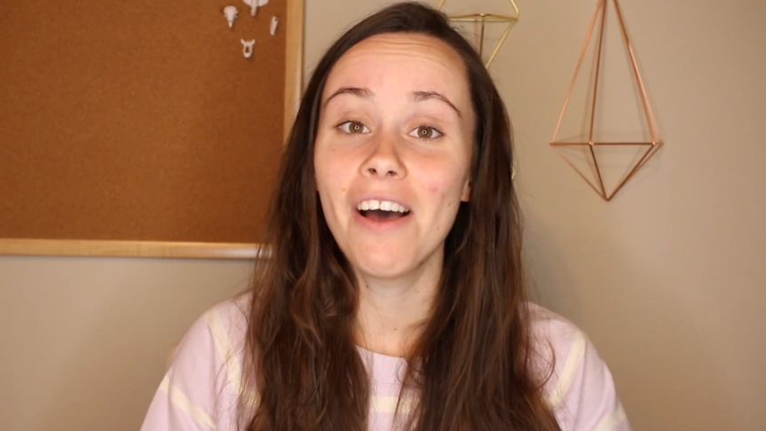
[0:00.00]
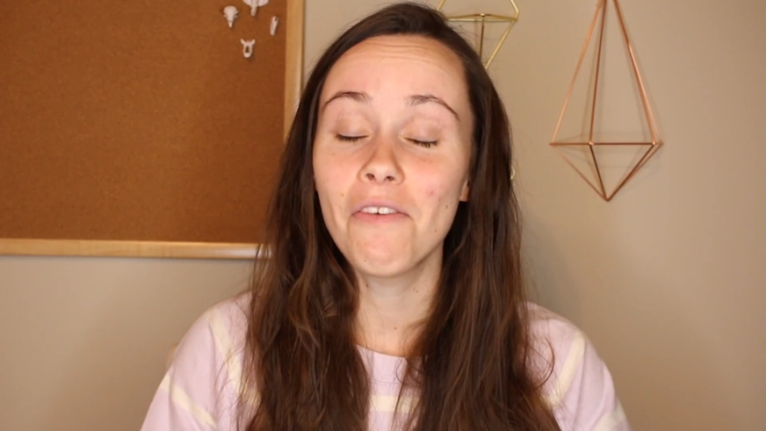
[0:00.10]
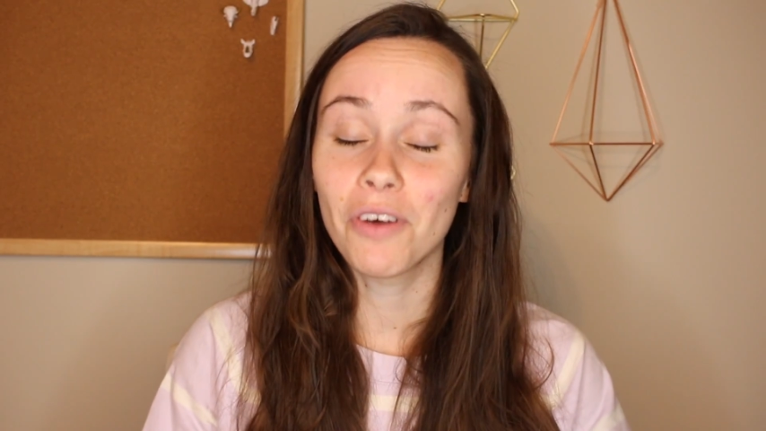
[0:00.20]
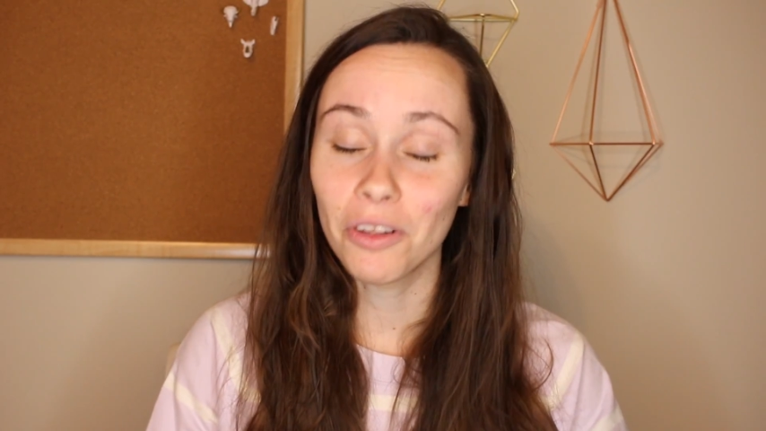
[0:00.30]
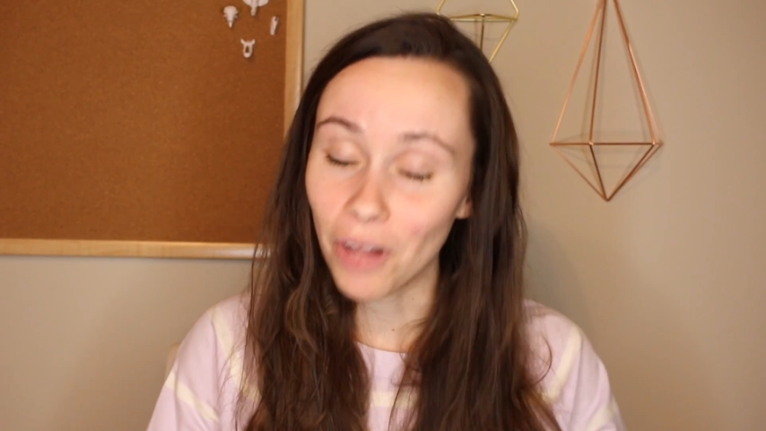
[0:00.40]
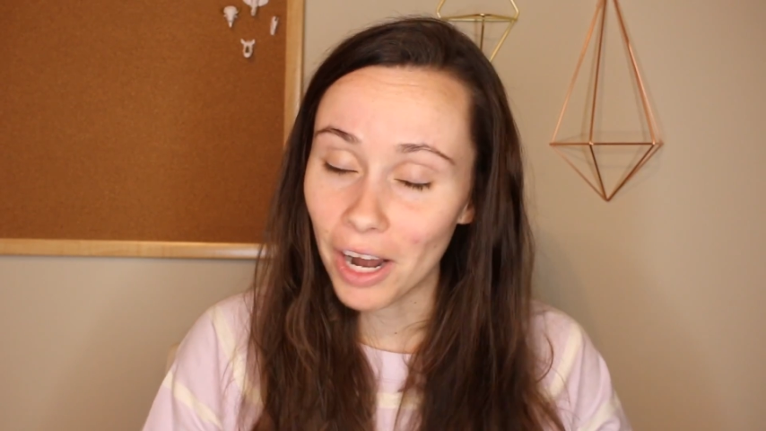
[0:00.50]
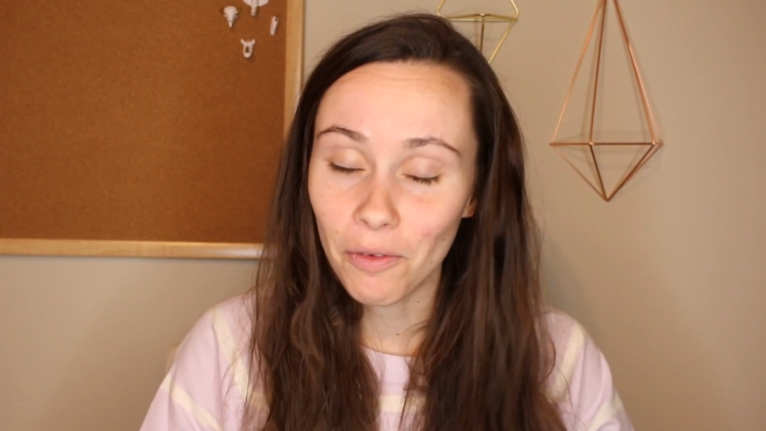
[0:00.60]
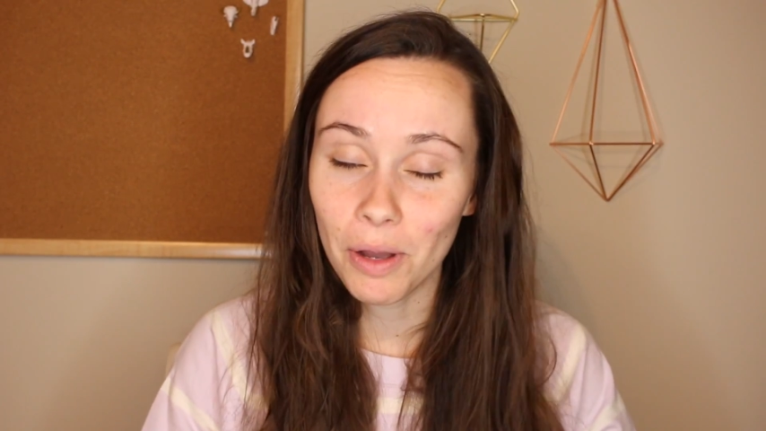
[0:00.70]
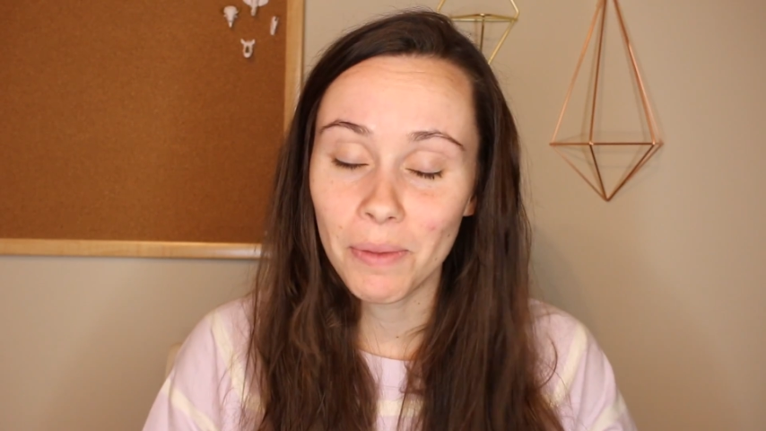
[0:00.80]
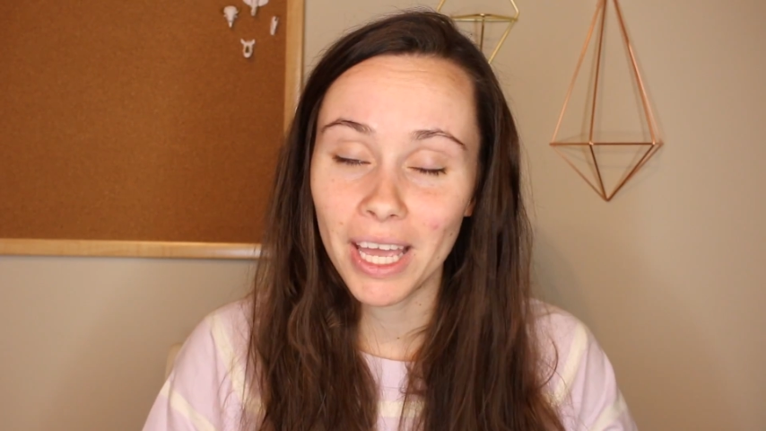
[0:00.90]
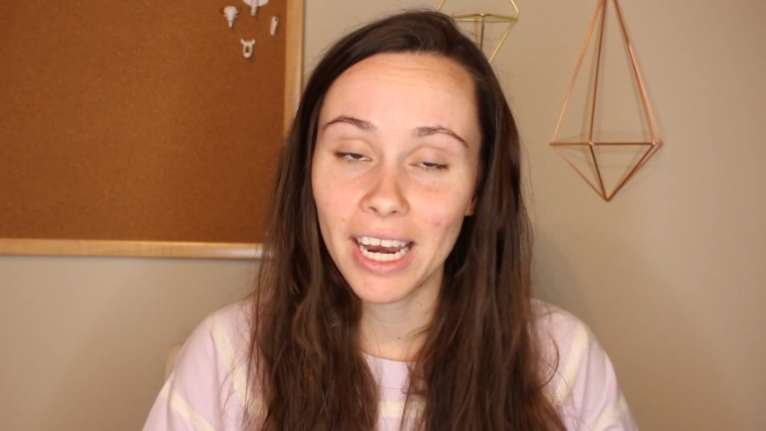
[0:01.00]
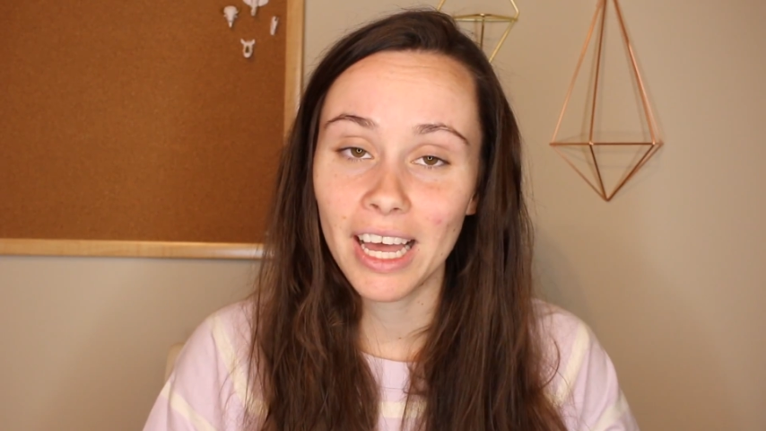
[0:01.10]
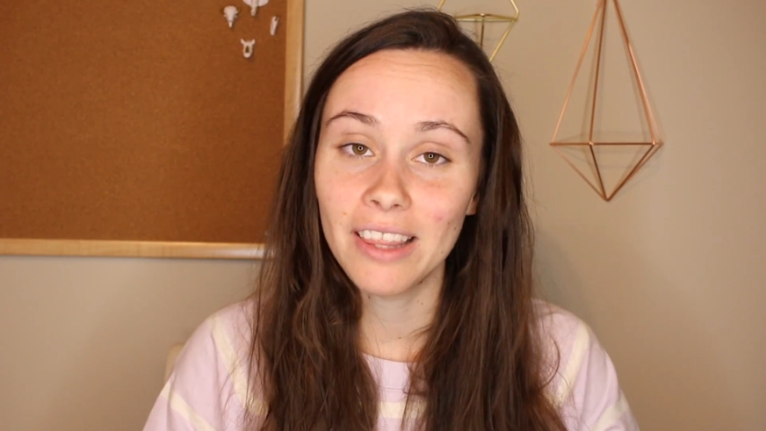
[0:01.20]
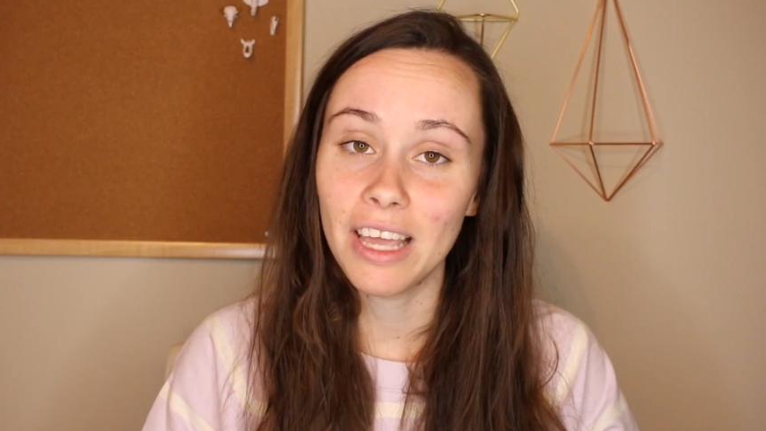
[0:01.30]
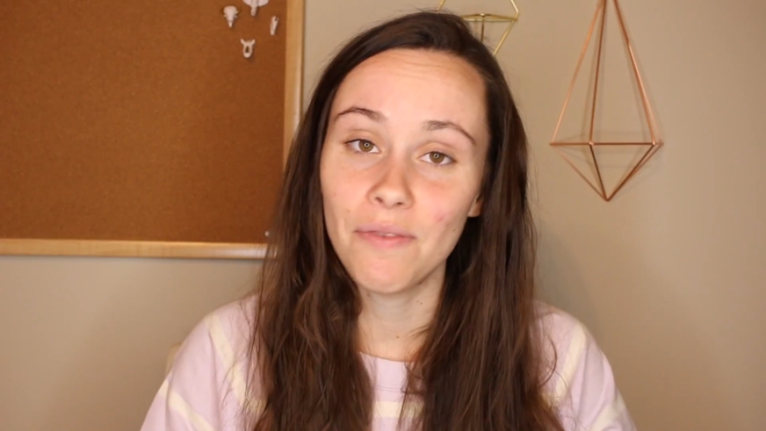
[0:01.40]
for a lot of
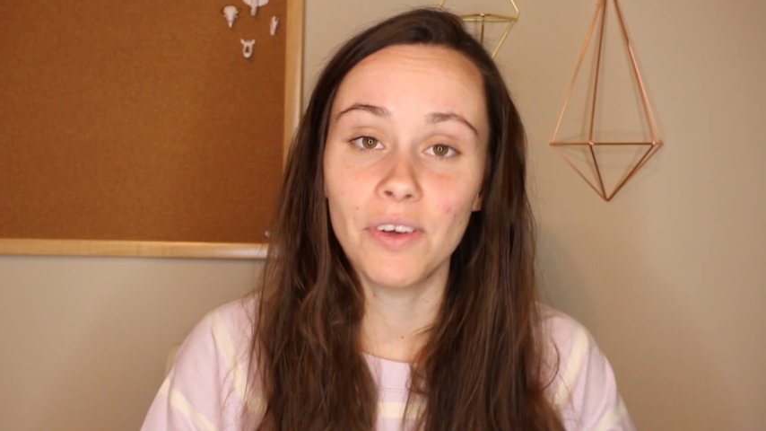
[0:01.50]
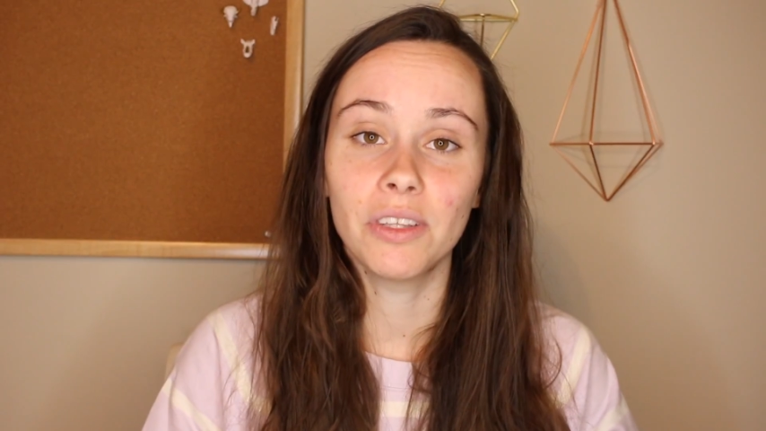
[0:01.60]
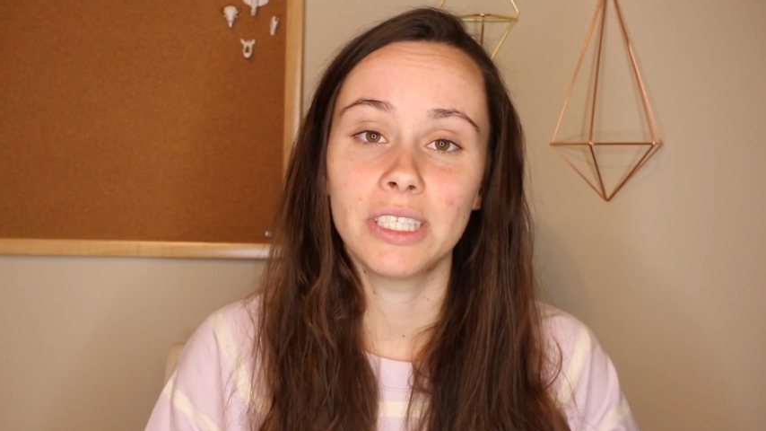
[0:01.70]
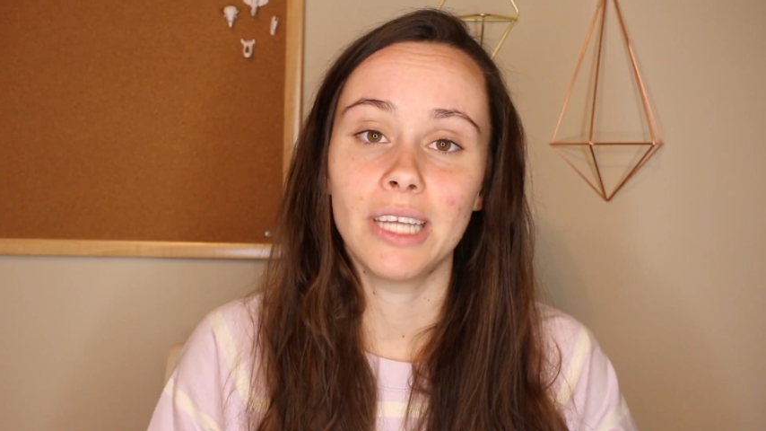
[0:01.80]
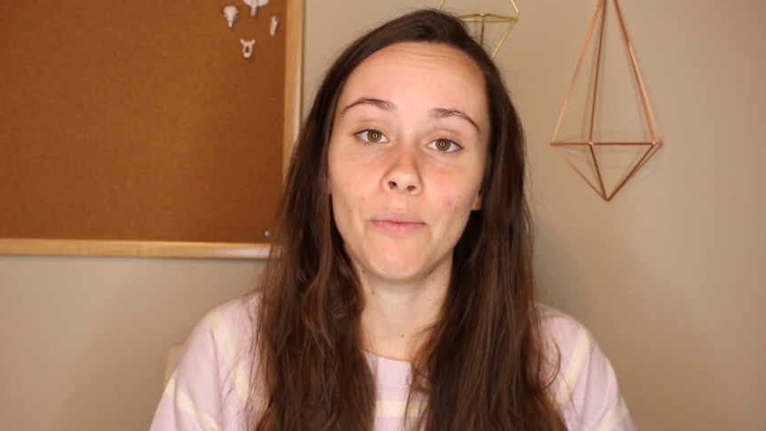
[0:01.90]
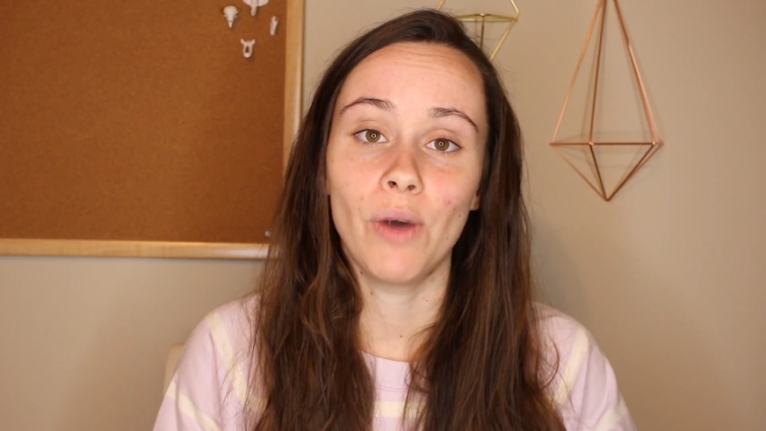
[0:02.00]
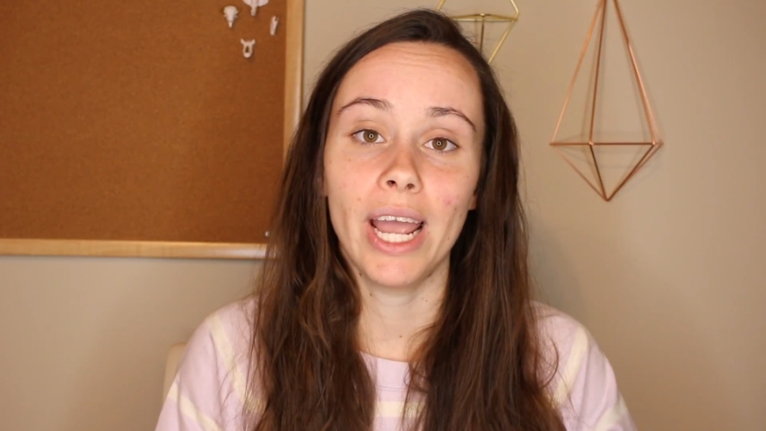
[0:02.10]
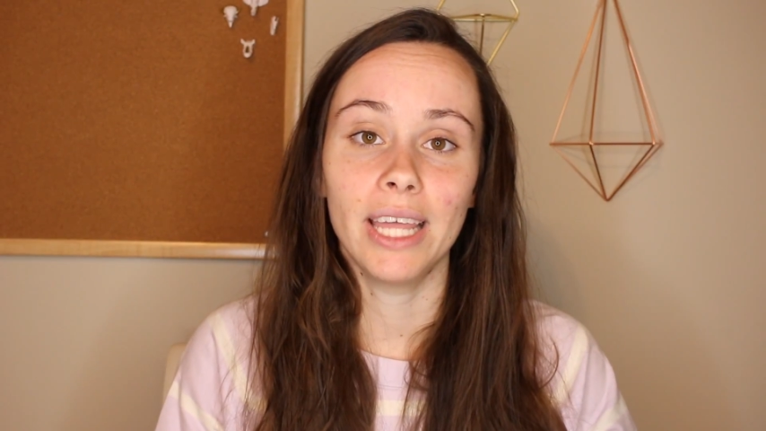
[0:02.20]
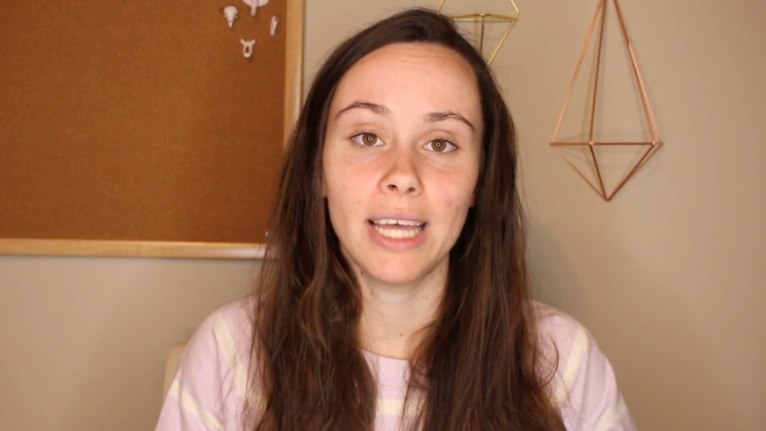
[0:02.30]
women, they feel the same way,